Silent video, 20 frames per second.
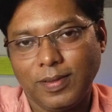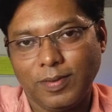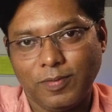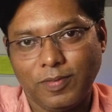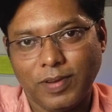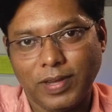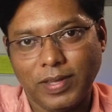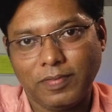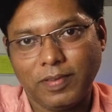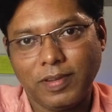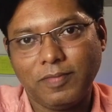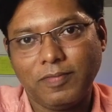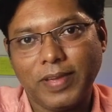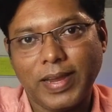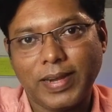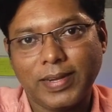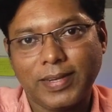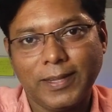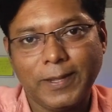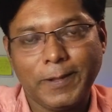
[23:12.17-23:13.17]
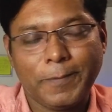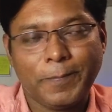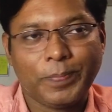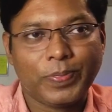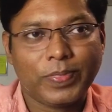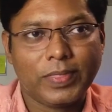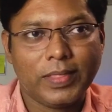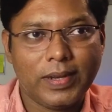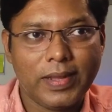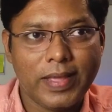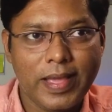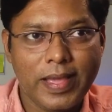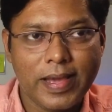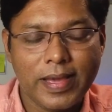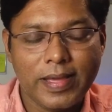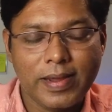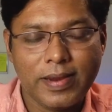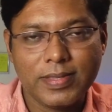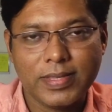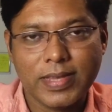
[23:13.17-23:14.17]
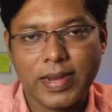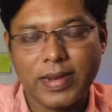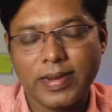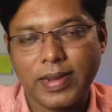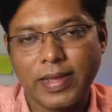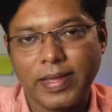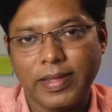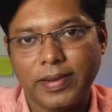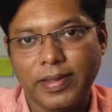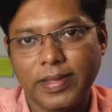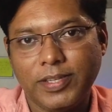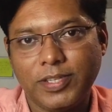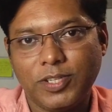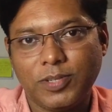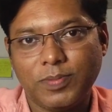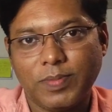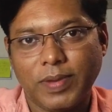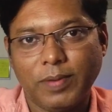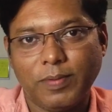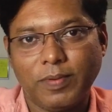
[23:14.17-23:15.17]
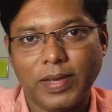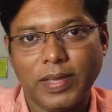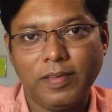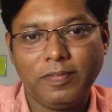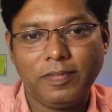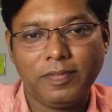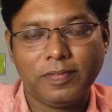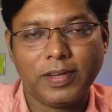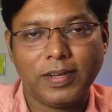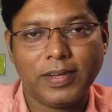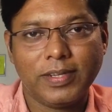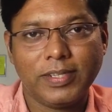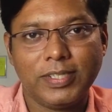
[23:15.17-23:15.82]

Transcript: wife. In fact, the day I resigned, I reached my wife.